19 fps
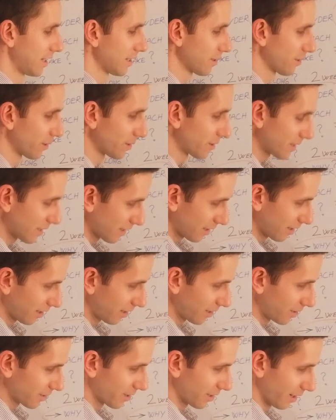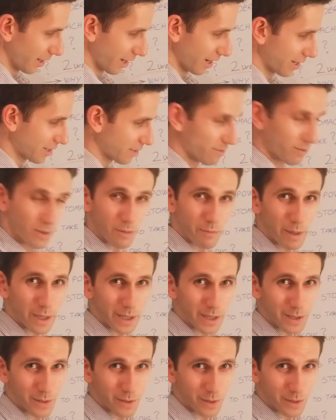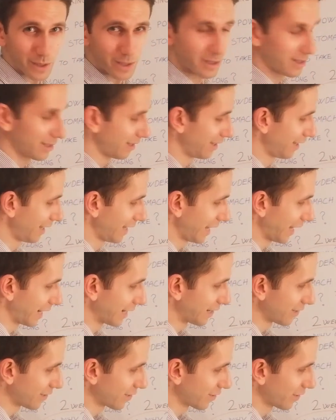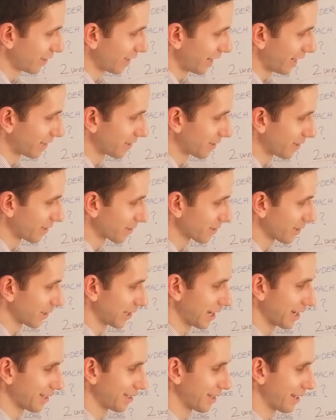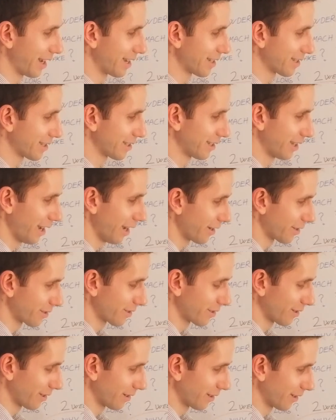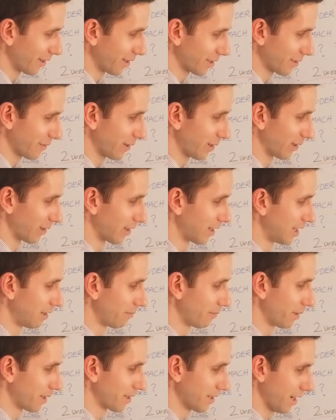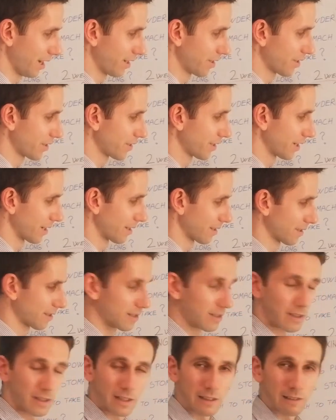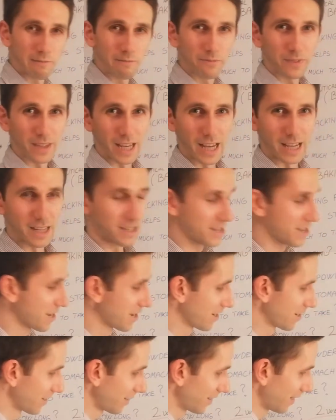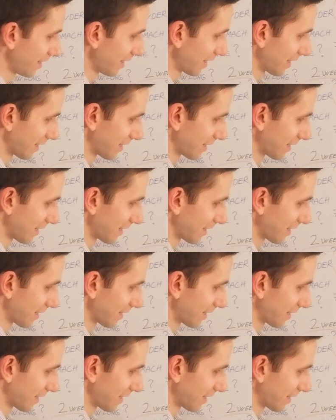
So it's here is the H for the baking soda, H, and here is the lactic acid, H as well, but it's H6. And here